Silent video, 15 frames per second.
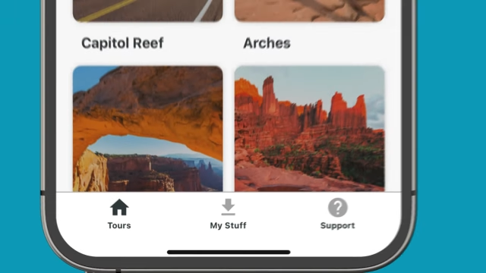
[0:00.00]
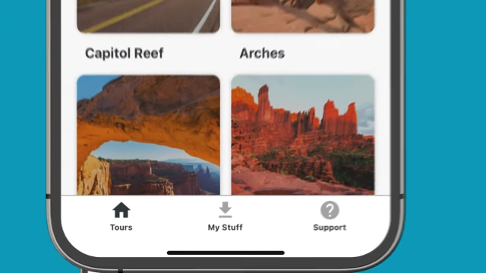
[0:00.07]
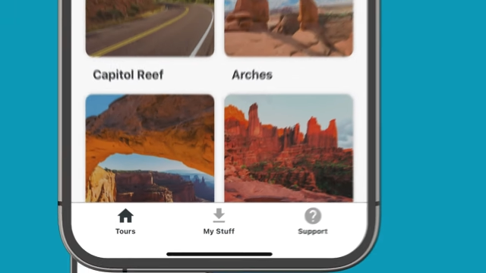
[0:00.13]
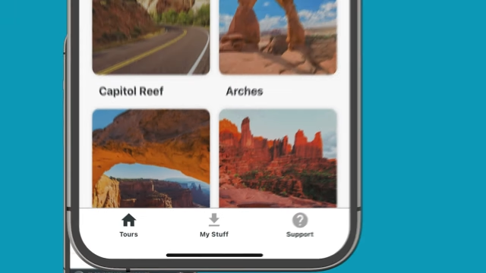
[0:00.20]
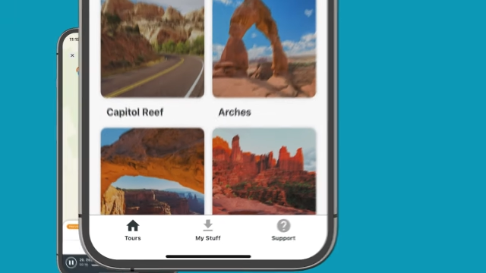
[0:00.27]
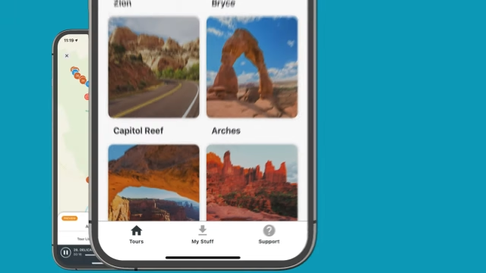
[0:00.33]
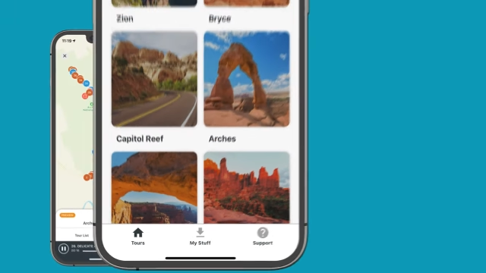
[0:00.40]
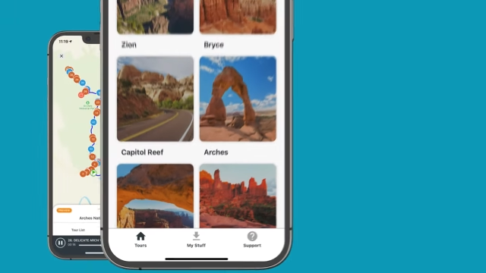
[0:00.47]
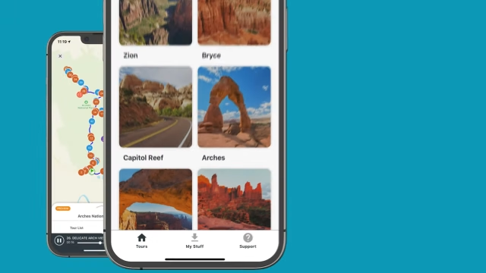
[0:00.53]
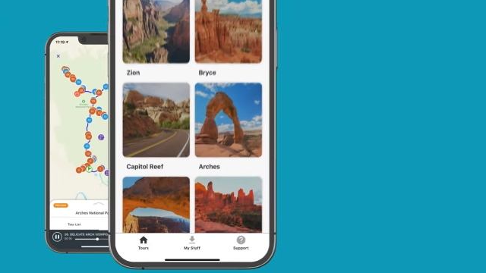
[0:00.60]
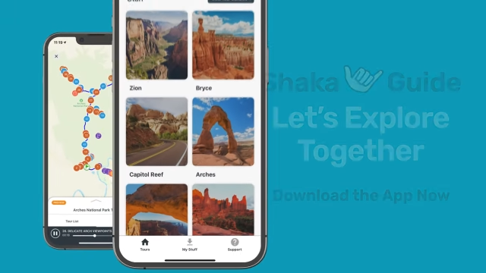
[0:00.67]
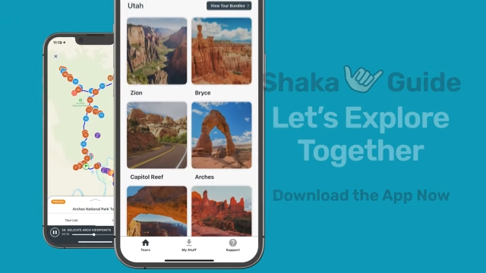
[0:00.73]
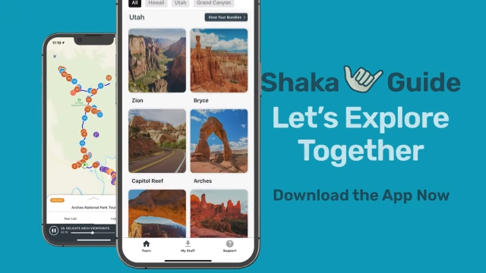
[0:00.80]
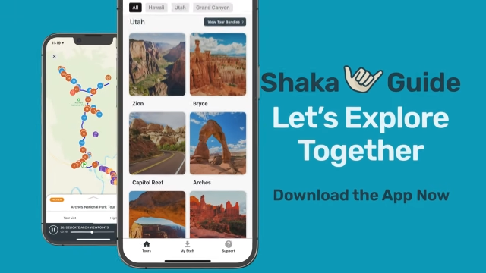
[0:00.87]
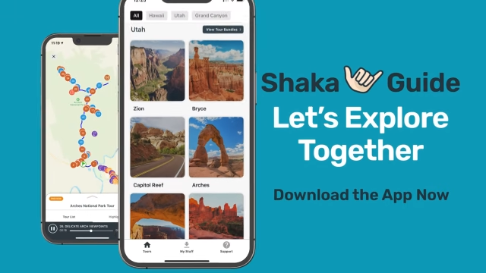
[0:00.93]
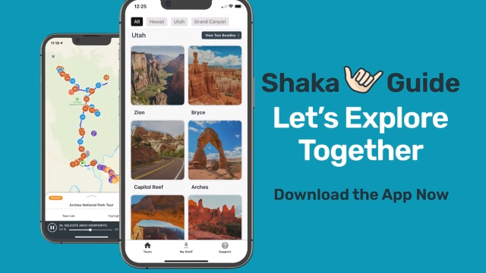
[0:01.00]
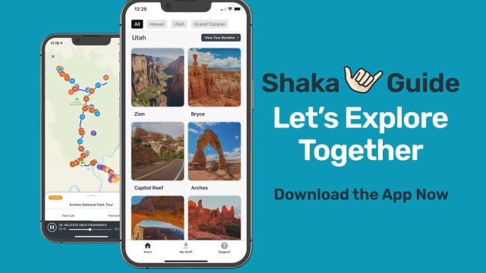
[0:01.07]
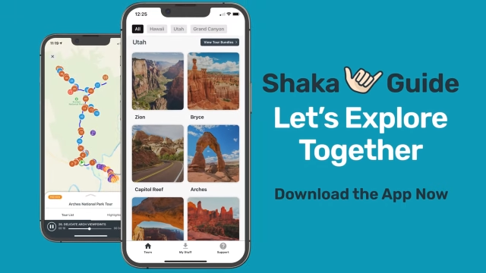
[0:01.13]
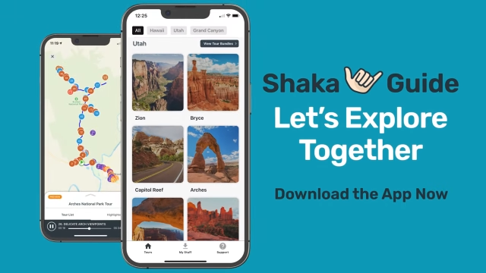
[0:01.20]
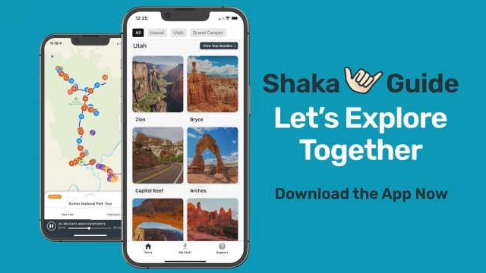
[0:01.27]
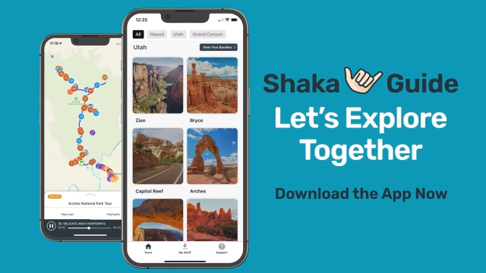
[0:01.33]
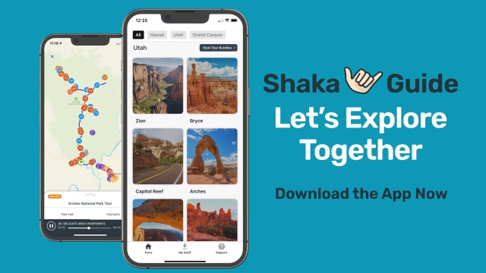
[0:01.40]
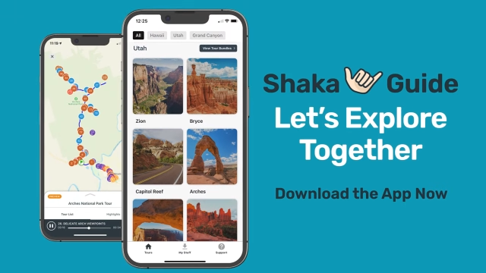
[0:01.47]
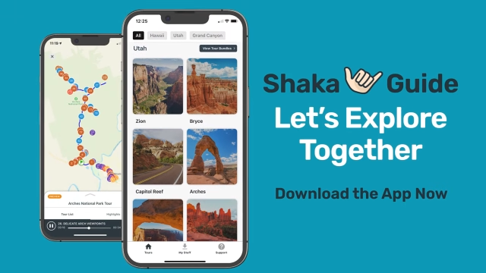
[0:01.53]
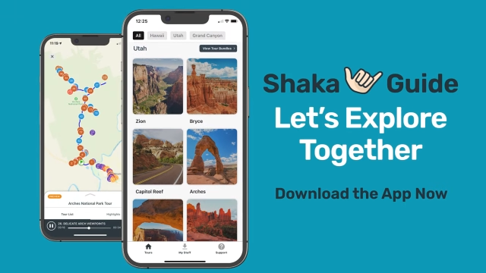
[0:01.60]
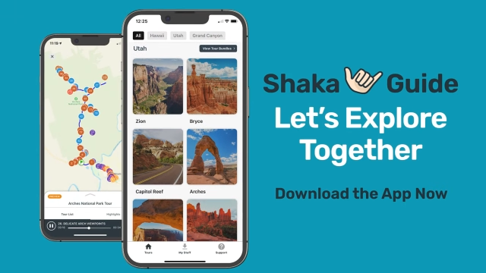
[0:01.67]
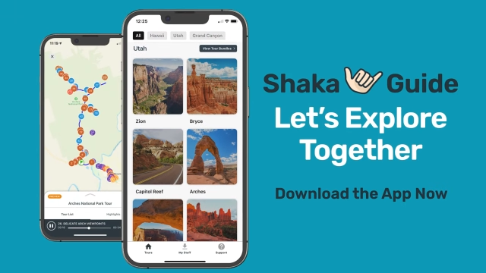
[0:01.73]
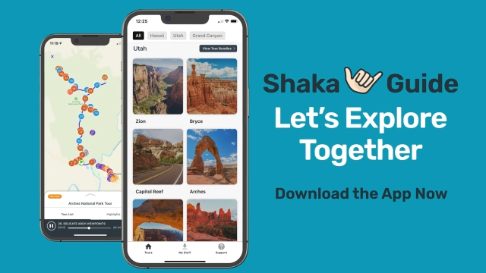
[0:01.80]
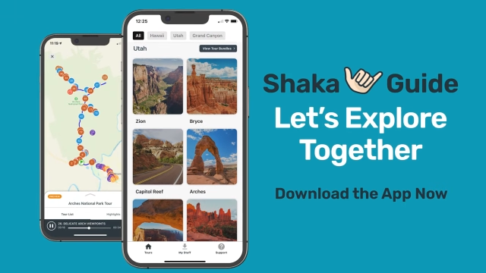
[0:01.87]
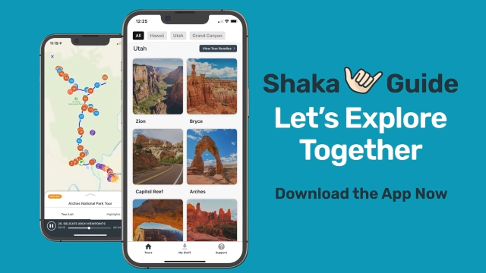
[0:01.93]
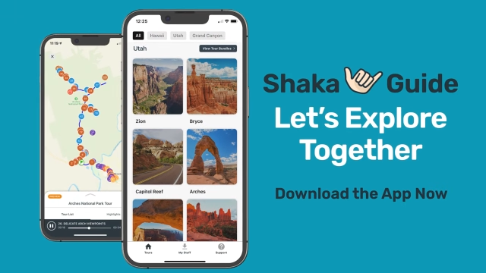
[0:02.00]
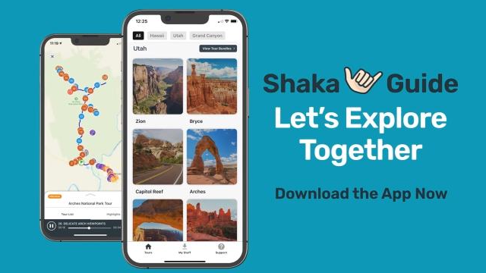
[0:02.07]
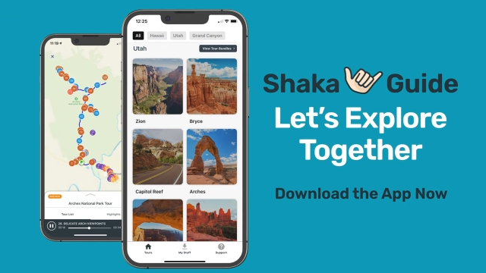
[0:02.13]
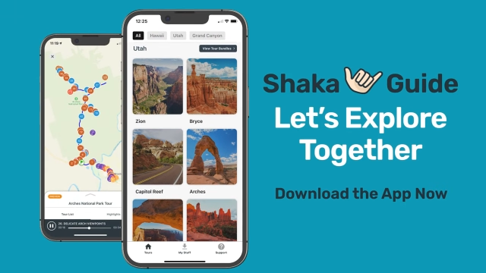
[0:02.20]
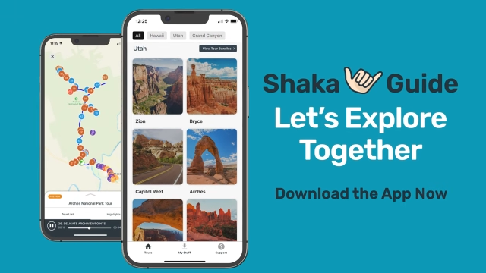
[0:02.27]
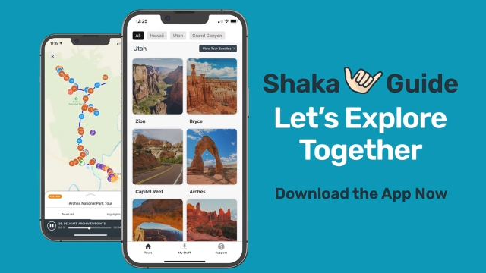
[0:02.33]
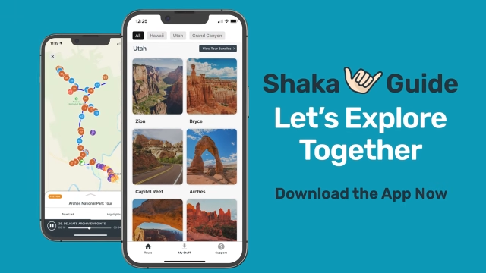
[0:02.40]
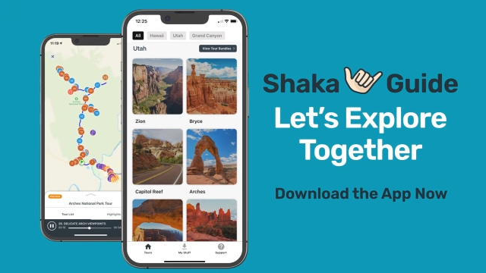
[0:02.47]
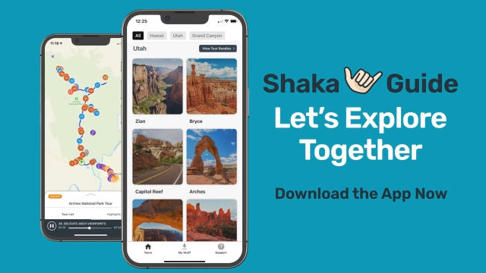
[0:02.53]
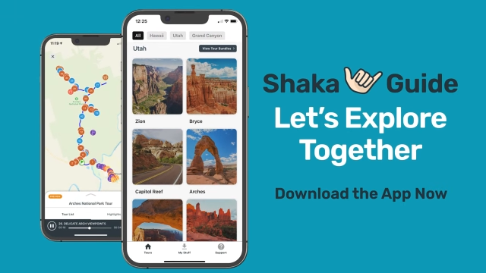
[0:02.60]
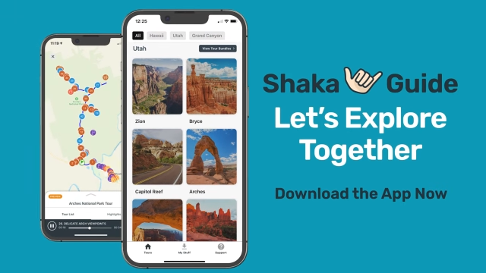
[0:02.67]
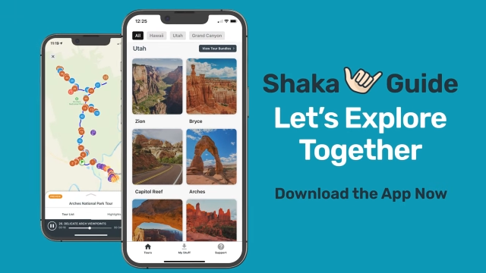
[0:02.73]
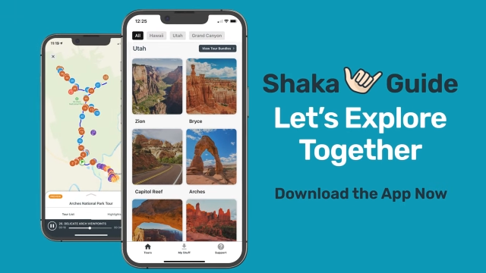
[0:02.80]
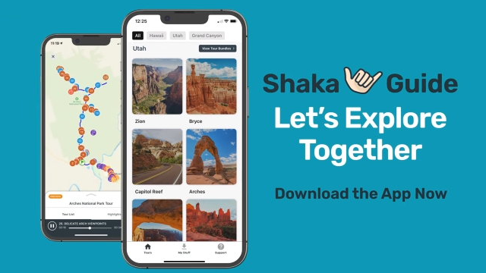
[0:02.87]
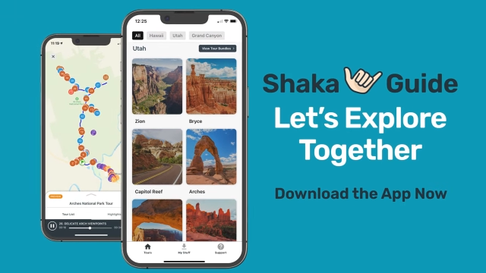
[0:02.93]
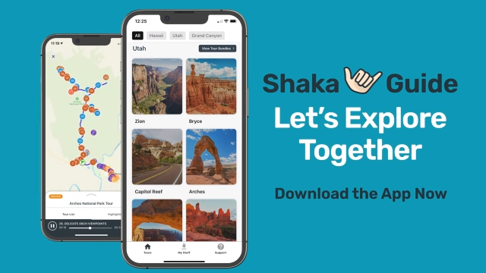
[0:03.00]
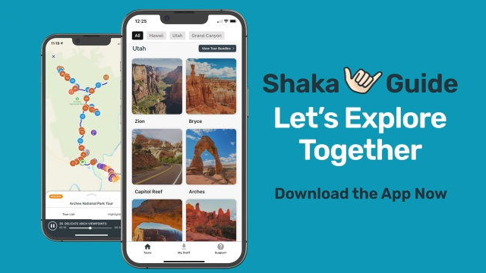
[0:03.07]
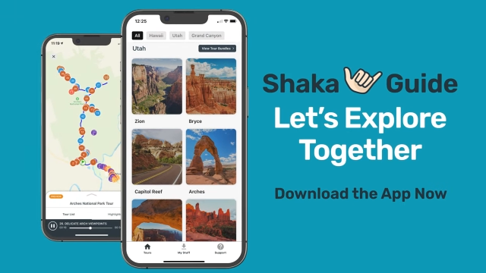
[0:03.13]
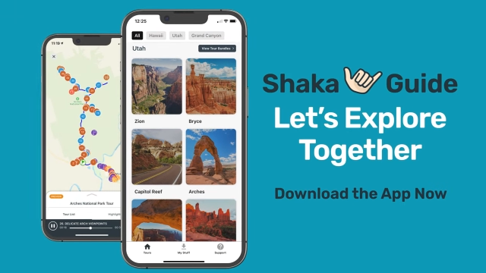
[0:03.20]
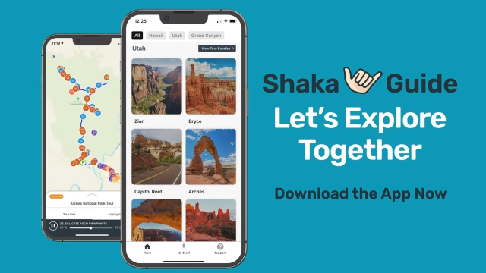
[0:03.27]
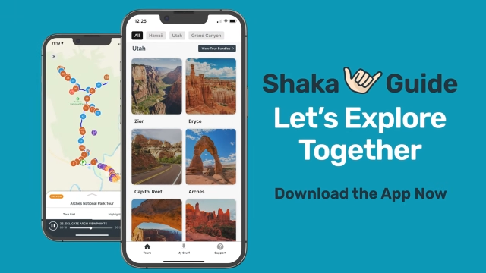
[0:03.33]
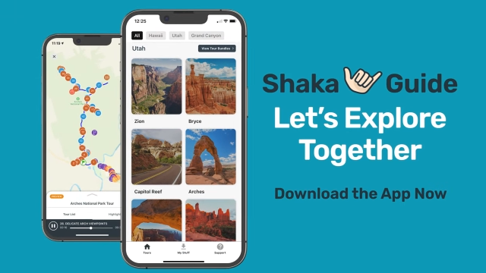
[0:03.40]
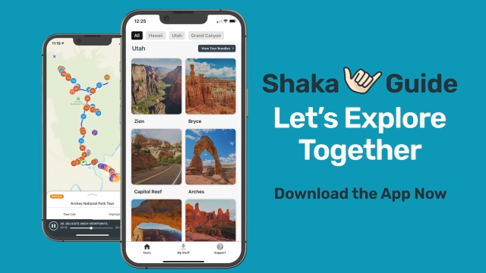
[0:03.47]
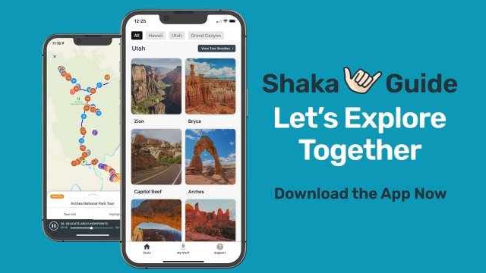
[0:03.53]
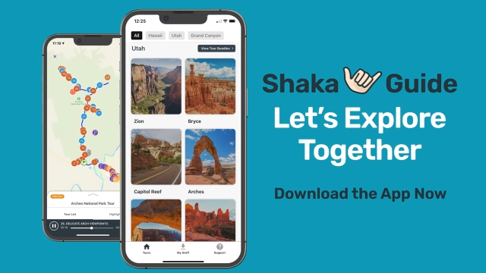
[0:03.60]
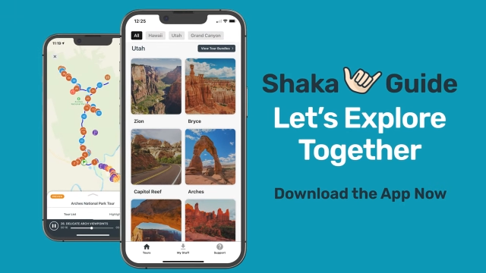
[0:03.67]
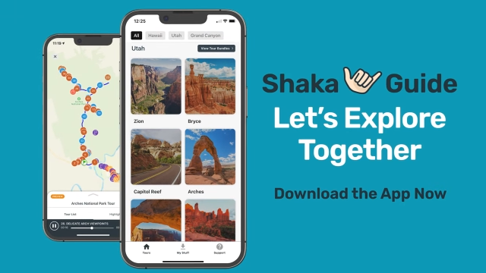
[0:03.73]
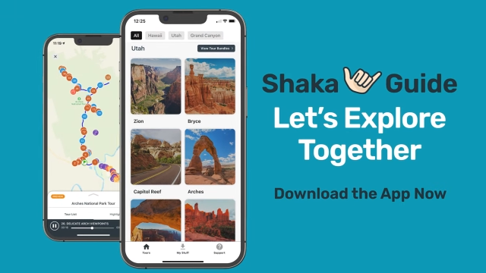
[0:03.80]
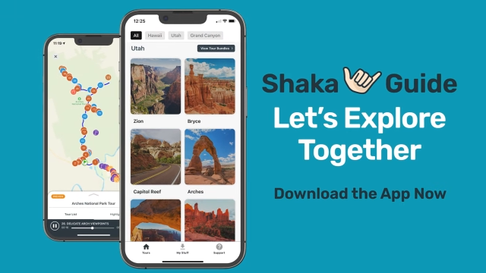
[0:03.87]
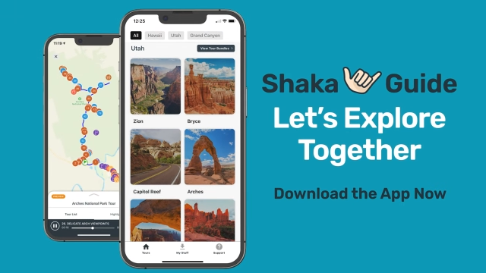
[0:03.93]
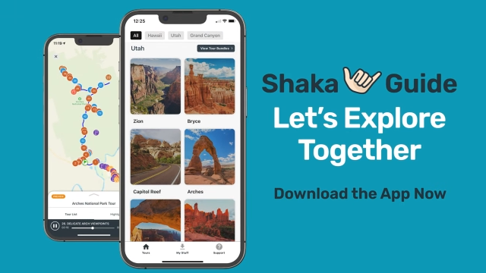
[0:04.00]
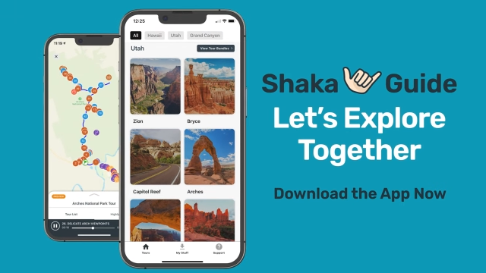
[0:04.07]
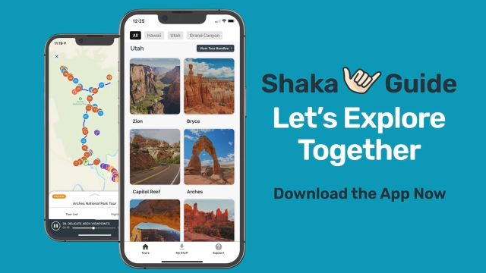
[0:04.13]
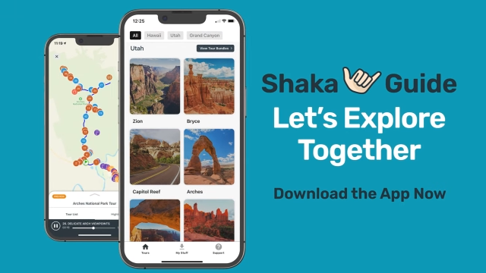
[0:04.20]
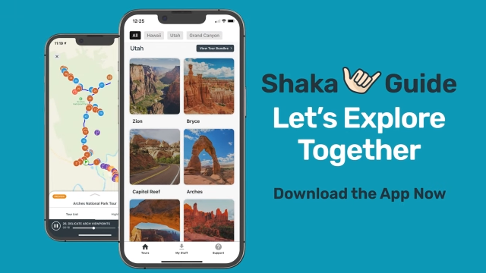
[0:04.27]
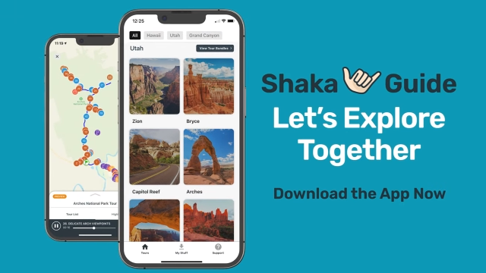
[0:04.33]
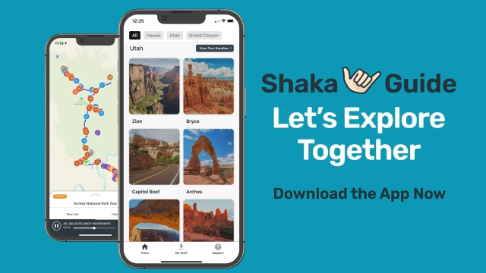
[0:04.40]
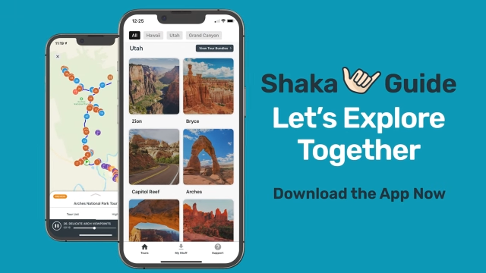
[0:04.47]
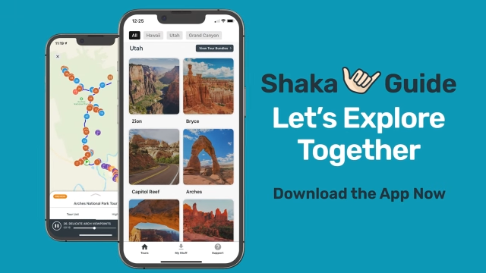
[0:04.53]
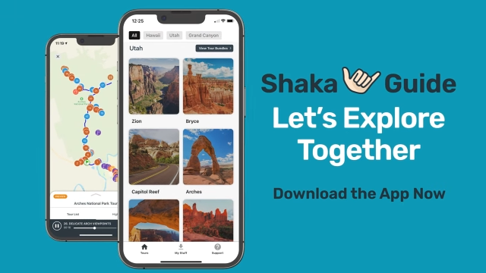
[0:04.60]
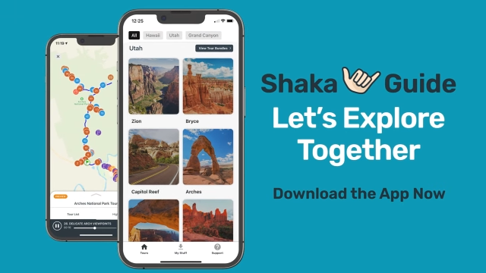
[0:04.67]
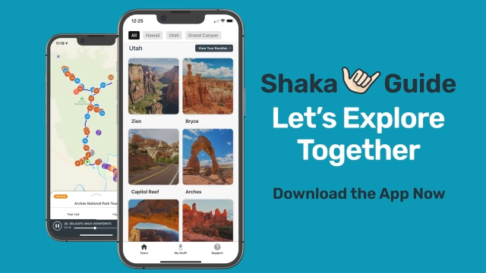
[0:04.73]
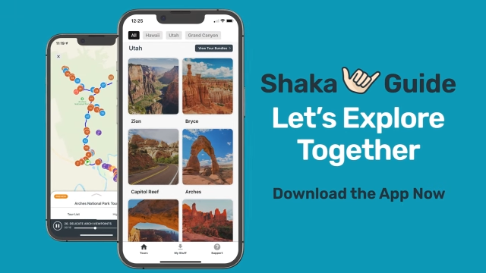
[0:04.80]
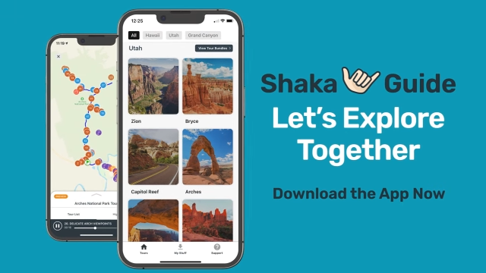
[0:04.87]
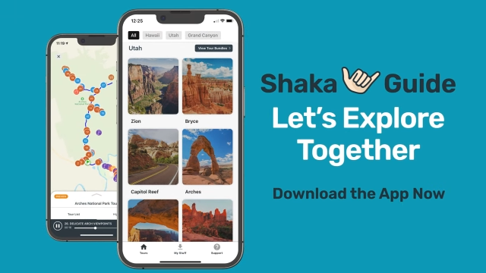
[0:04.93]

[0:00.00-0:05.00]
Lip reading: Nobody's mouth can be seen.